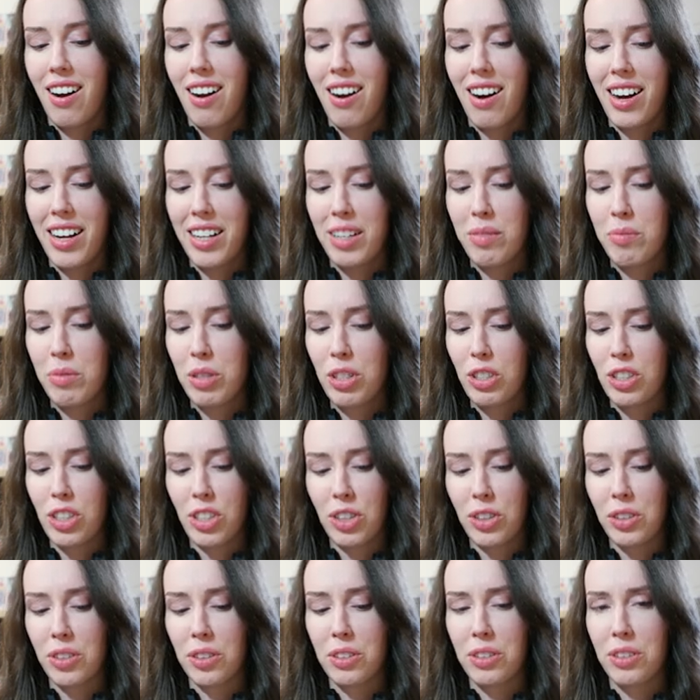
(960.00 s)
I am
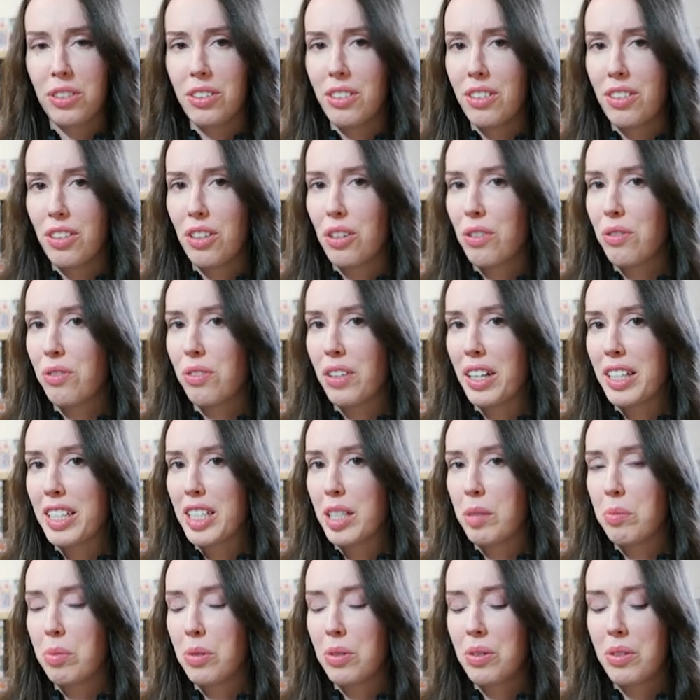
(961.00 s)
so not
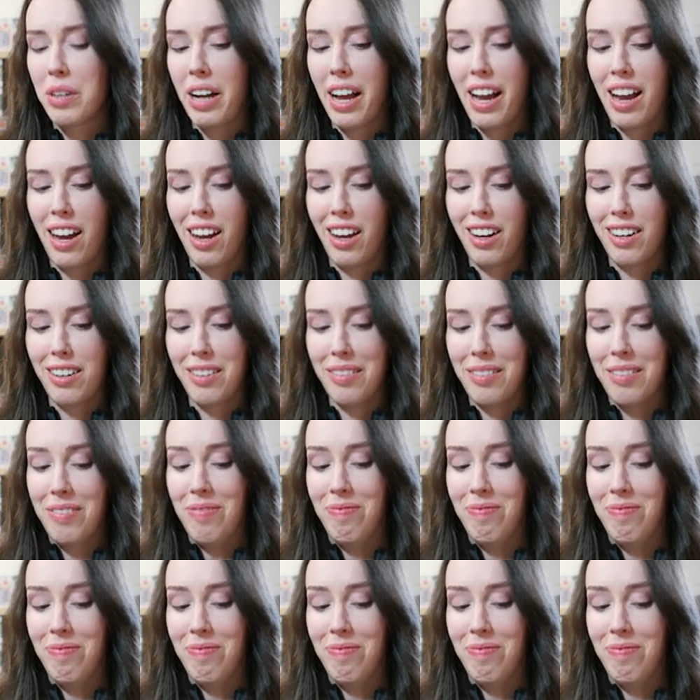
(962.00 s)
flexible and